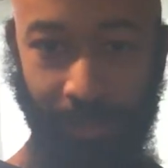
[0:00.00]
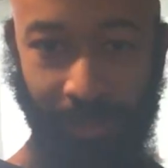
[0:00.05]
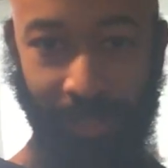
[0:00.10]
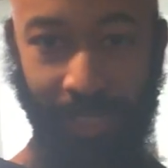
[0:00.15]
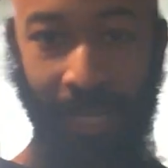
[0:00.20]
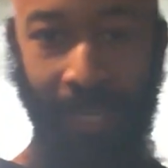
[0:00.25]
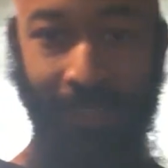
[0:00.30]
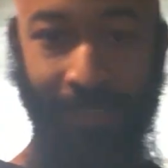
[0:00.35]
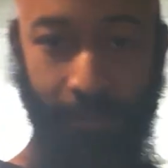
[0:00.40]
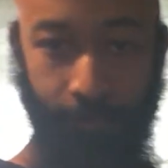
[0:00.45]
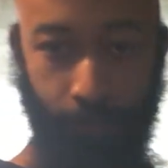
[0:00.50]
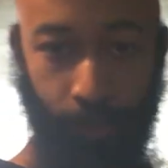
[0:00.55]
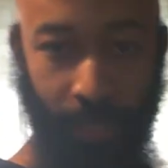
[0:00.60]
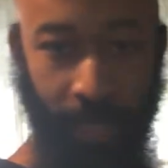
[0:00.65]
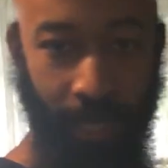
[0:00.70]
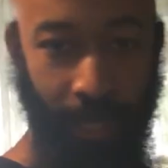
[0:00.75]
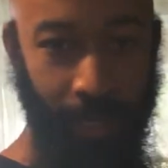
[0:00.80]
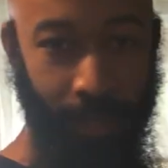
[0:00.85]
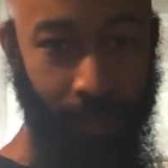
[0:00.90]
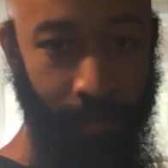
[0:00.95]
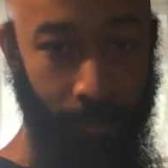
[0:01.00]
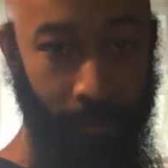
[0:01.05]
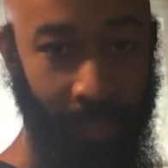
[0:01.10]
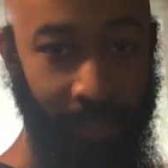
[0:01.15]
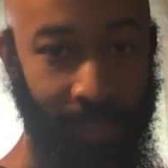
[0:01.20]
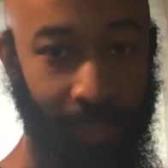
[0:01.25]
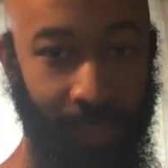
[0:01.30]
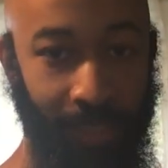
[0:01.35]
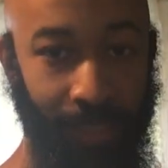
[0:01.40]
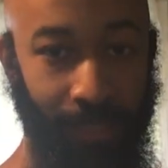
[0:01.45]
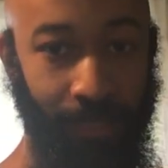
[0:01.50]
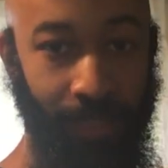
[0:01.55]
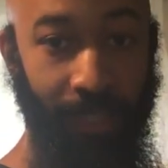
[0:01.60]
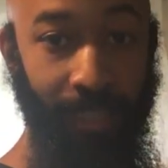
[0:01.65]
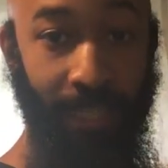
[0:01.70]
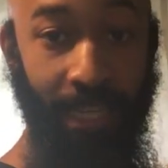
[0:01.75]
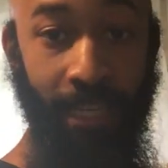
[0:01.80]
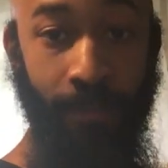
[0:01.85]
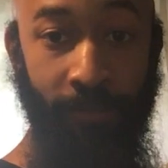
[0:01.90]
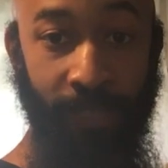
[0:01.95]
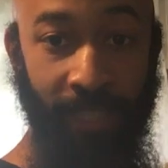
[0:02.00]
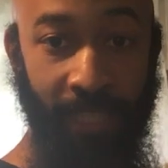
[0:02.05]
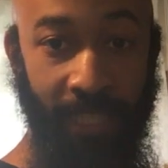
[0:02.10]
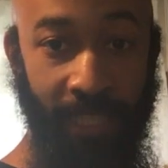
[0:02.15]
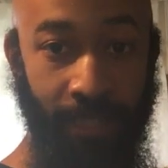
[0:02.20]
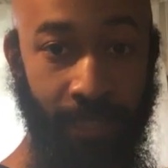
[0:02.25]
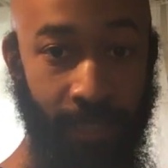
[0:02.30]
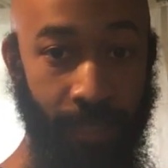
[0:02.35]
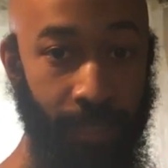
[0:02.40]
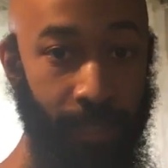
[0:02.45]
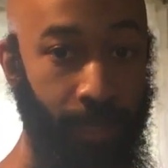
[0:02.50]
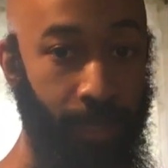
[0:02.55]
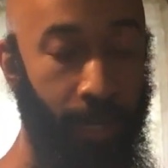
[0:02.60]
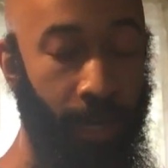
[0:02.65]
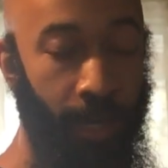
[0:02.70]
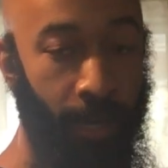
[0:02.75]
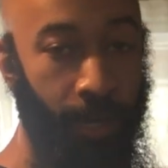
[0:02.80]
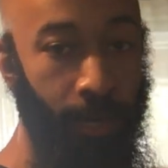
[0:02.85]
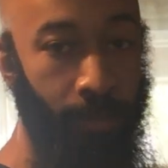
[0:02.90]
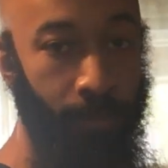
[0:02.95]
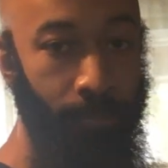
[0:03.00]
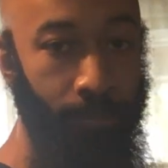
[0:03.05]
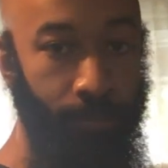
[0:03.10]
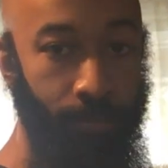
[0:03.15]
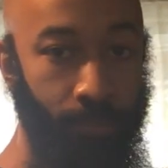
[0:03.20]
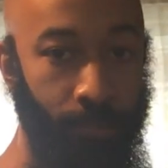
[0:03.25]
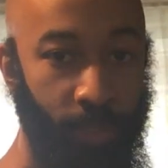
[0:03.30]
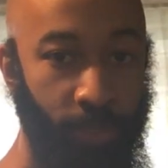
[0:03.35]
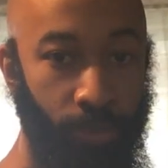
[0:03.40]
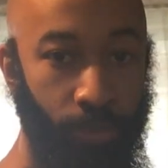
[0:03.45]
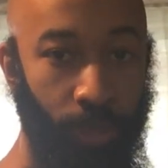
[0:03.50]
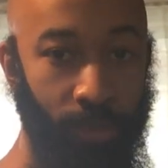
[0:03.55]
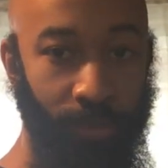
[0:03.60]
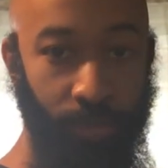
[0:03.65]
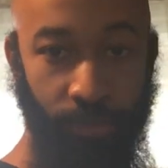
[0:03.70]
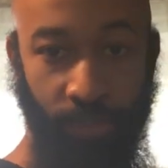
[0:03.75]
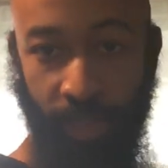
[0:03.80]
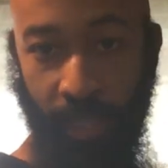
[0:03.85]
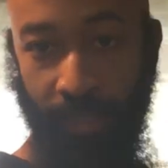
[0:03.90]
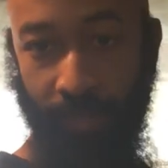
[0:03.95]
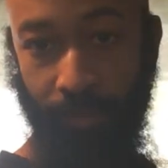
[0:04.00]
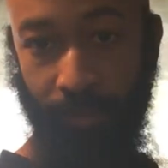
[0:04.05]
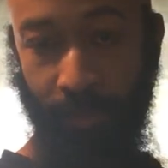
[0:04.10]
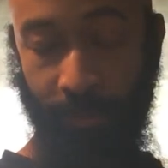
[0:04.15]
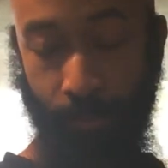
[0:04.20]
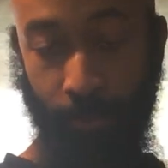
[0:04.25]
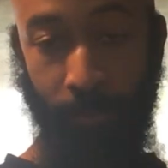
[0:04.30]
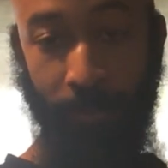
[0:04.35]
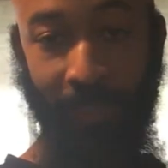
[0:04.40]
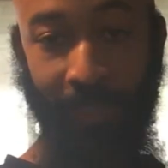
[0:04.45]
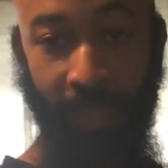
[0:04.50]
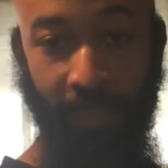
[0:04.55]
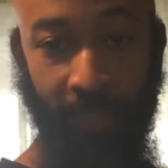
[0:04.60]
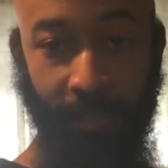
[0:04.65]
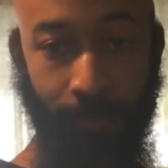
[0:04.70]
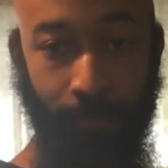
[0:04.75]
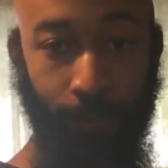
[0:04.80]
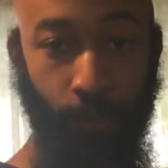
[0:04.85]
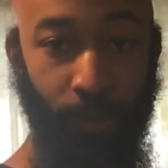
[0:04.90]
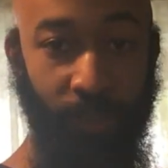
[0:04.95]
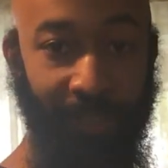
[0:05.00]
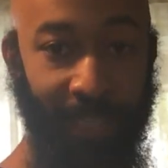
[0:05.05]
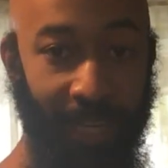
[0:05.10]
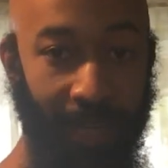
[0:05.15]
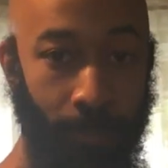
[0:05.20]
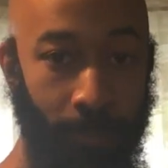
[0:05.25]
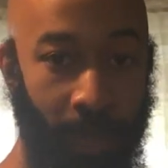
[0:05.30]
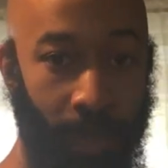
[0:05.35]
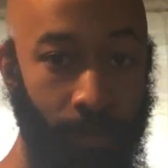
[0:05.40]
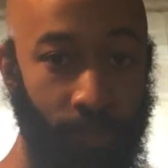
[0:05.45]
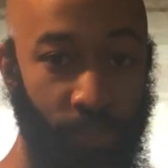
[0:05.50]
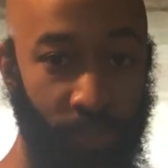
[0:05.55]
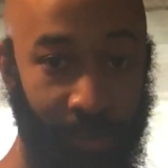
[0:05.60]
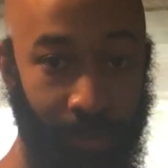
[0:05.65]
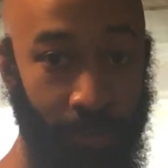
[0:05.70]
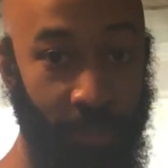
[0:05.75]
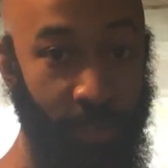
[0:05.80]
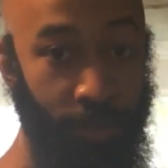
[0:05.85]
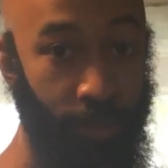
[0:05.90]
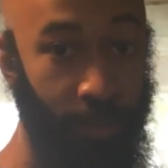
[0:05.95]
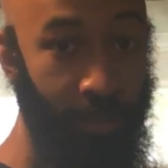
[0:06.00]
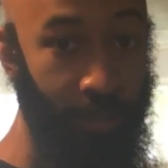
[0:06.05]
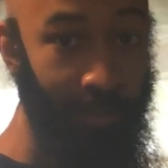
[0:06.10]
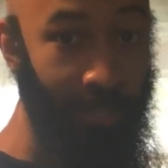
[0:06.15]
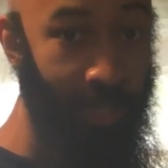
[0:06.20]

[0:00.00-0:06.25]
in size if you can. It makes it cook evenly. Um, but you also check the sweet potatoes before you take them out just to make sure they're